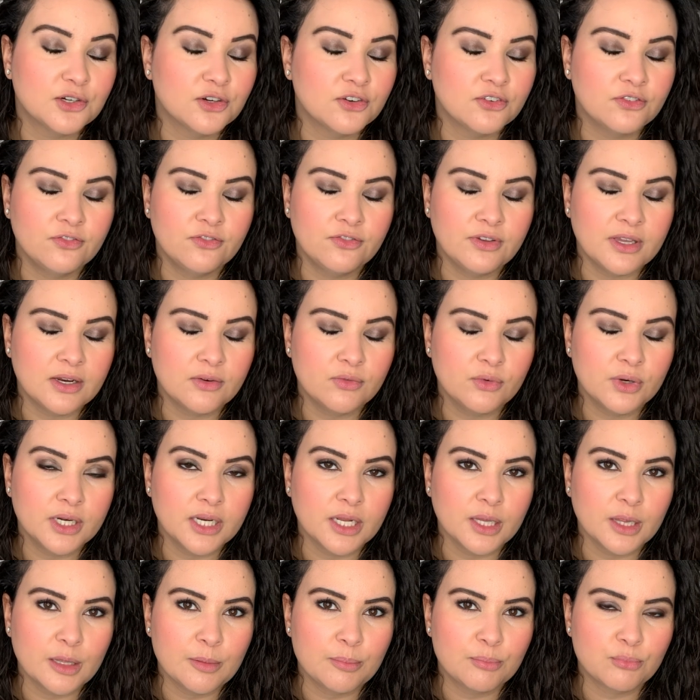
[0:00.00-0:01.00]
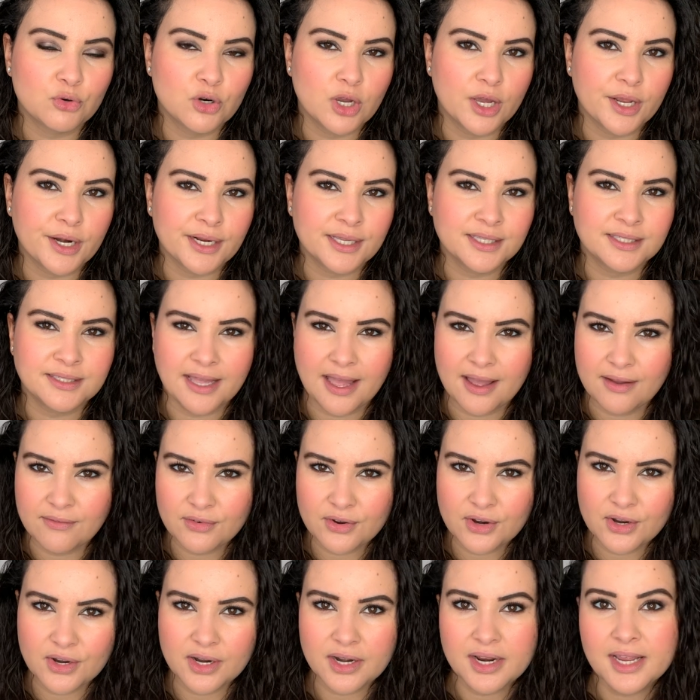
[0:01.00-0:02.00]
or favorite lip products
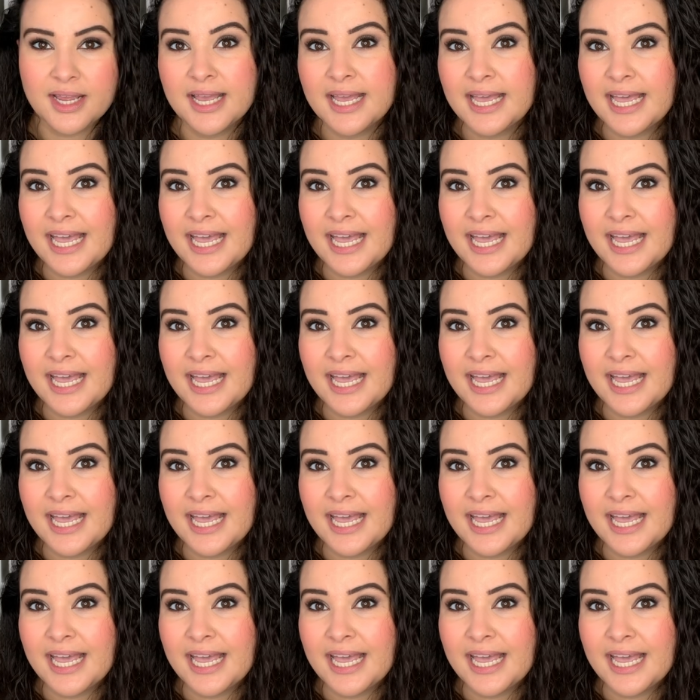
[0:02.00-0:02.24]
ever,